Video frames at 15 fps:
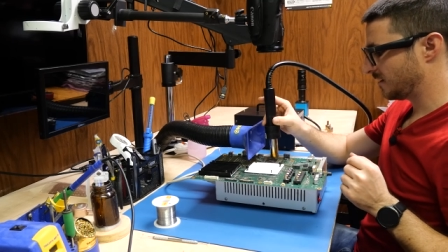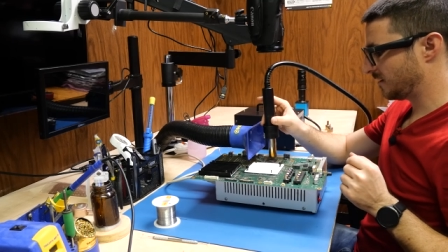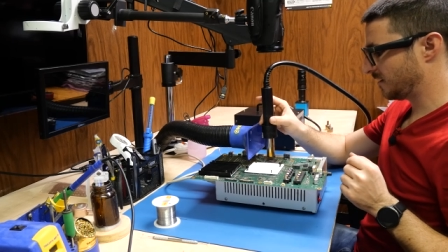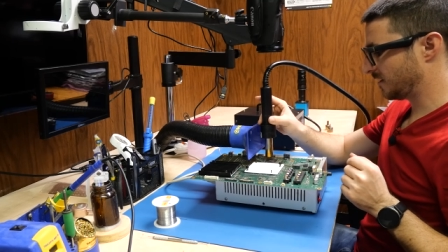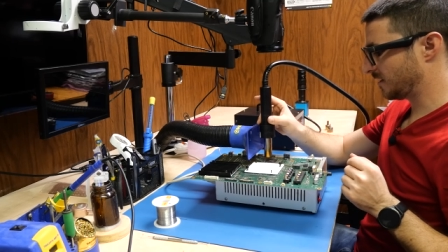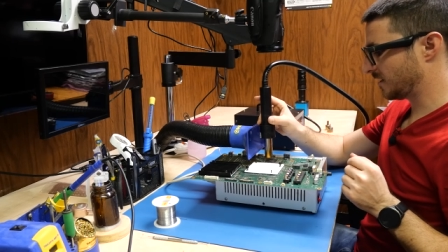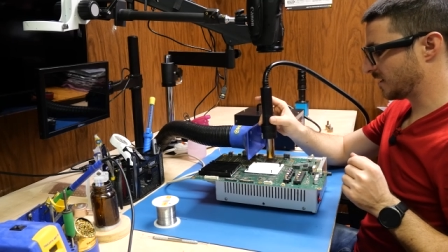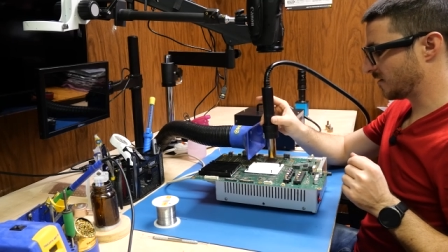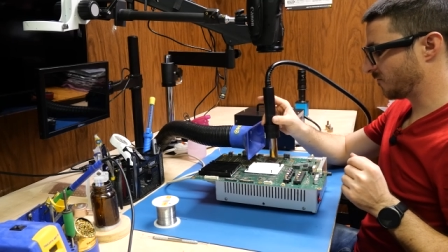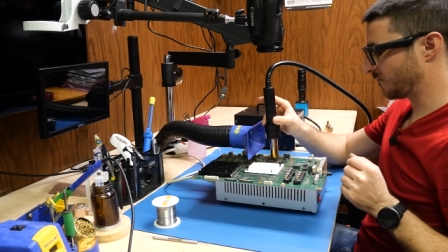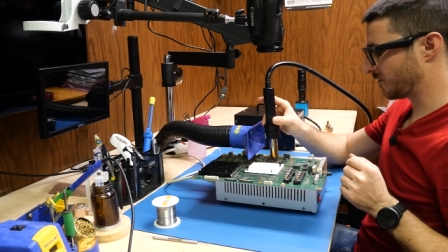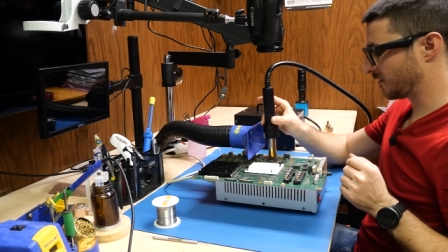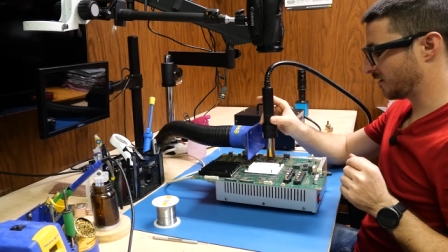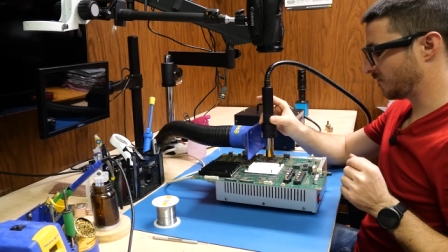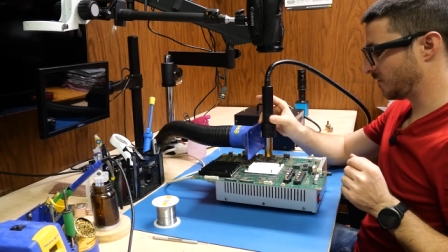and
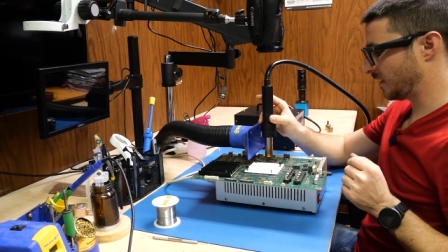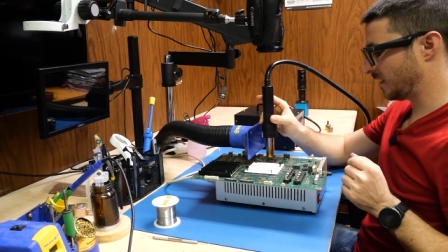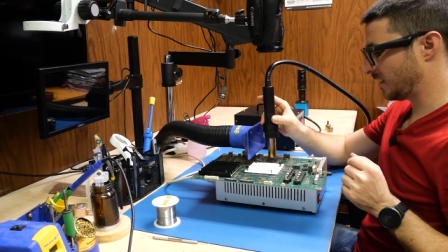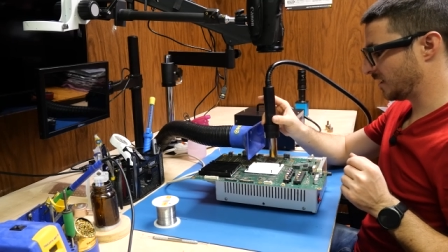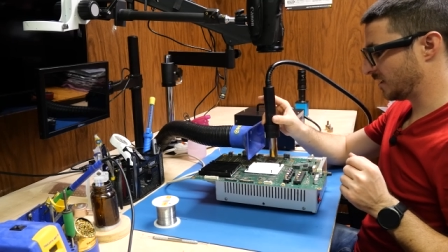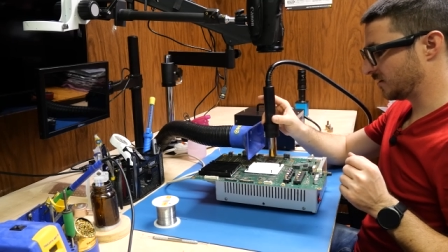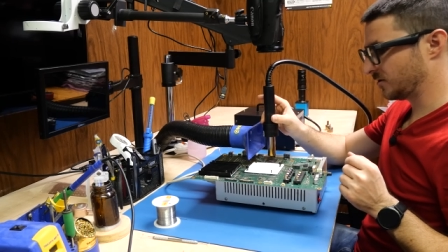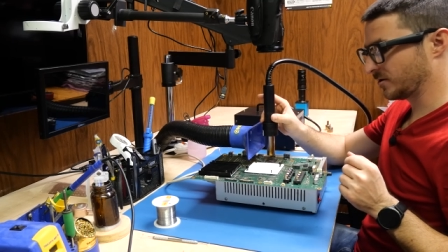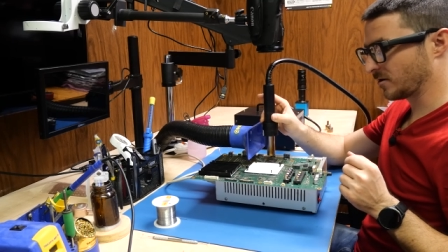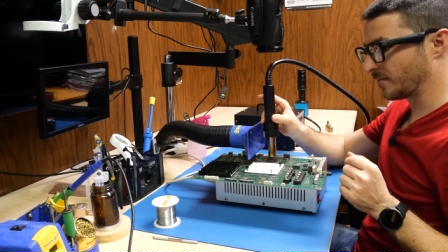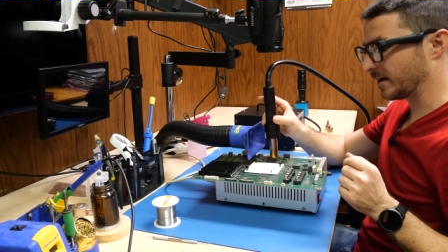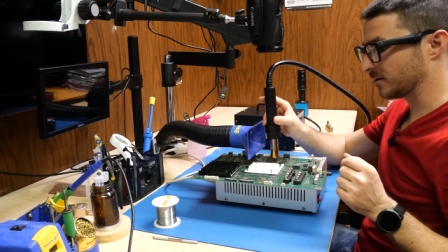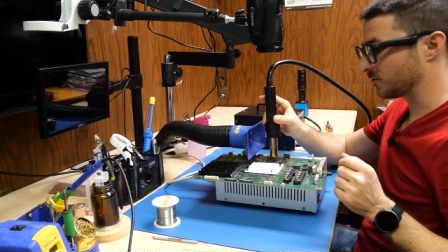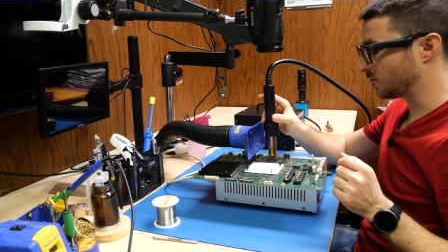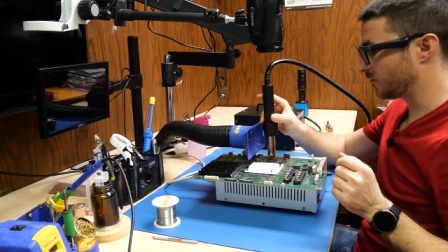we're going to be doing
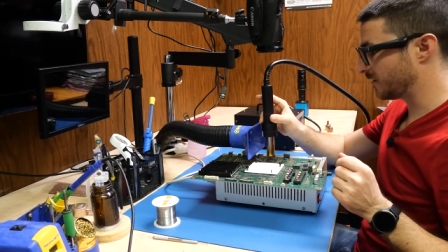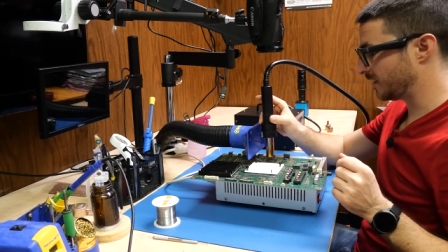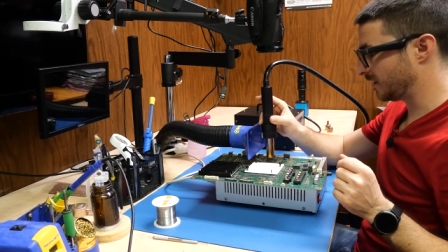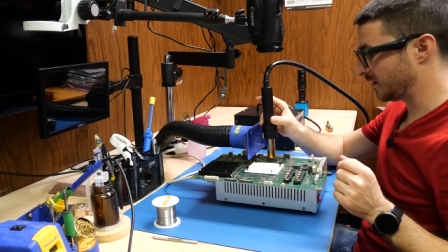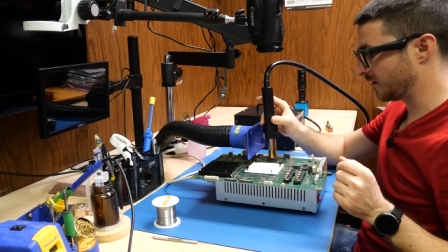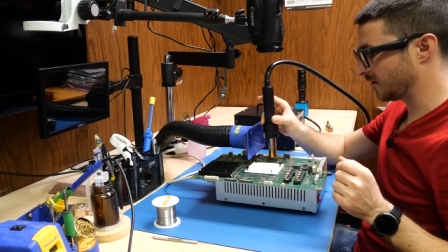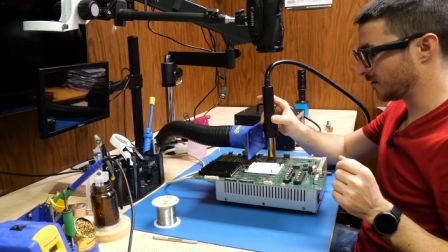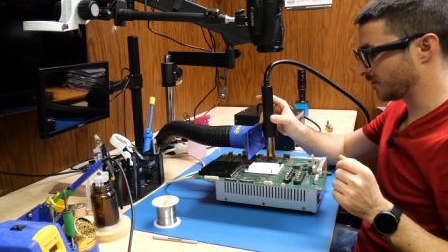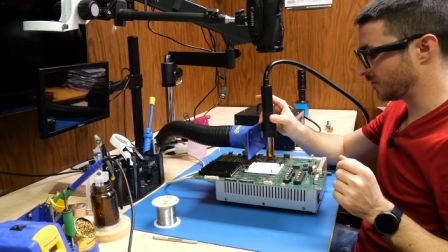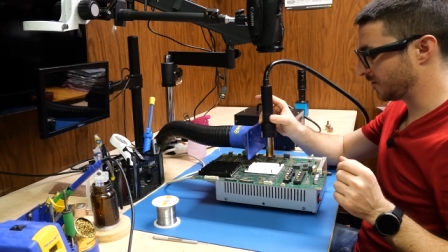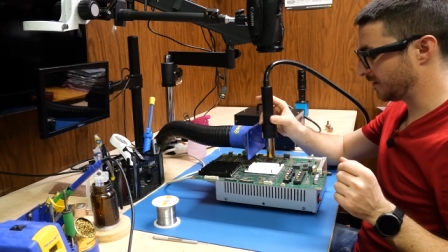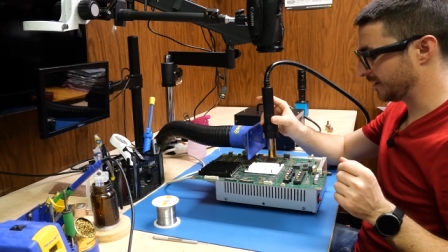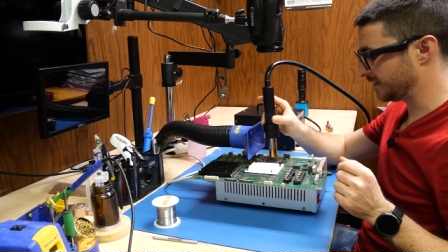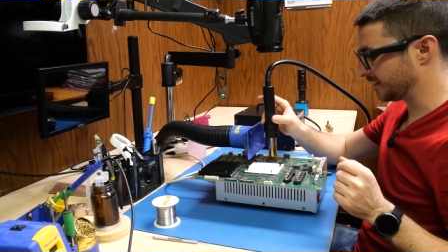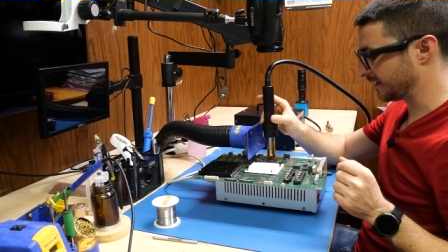about 20 or
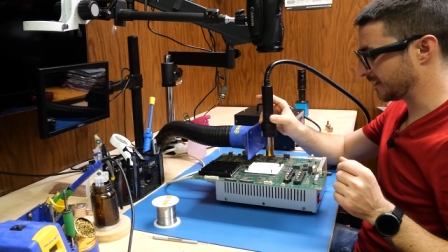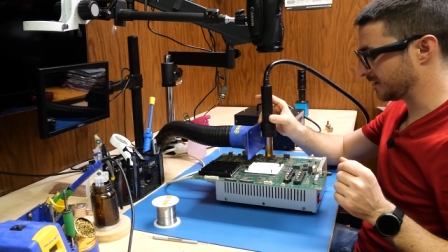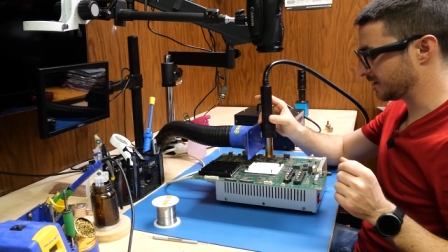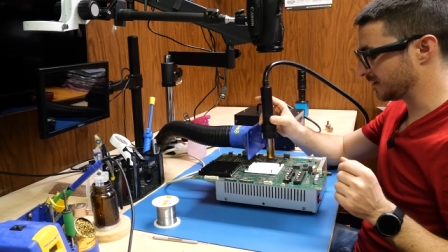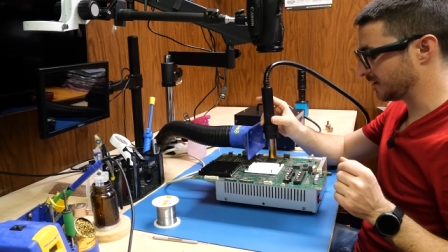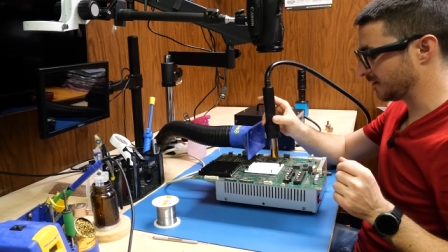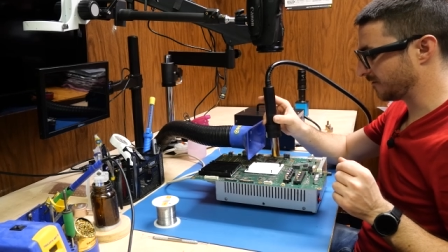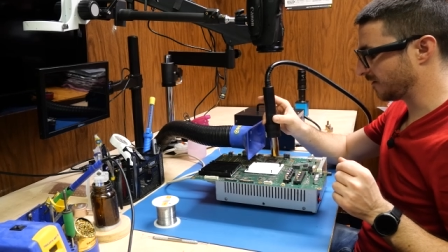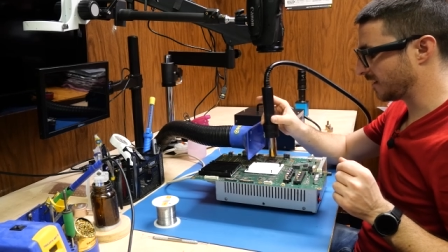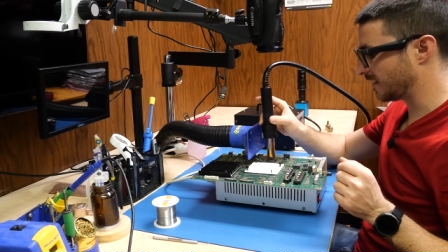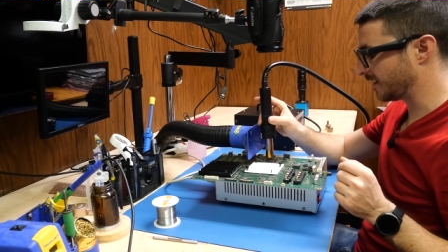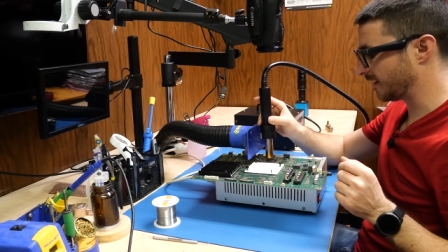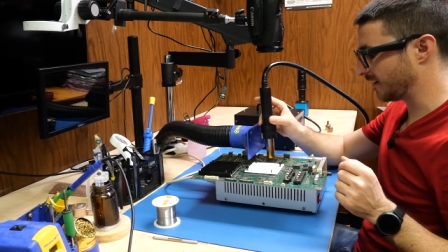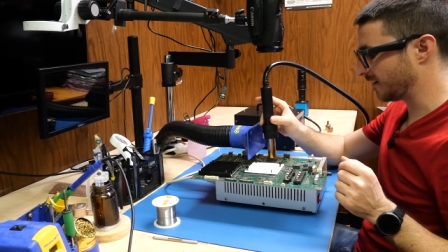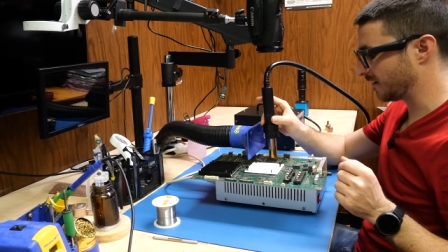30 seconds of
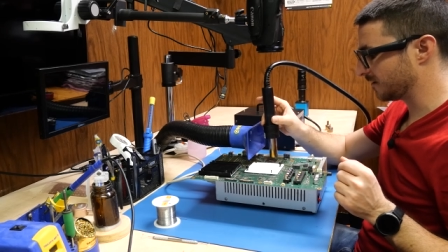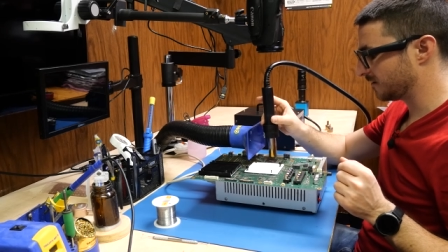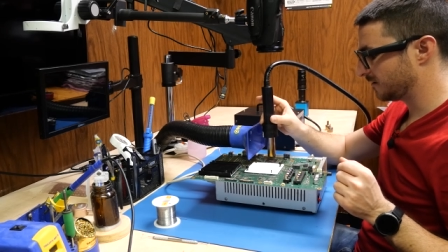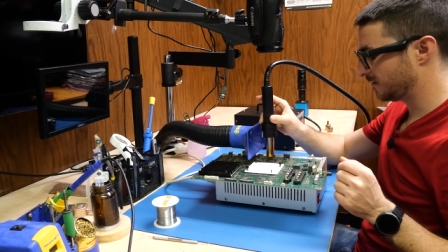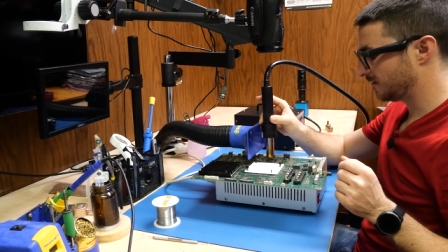hot air.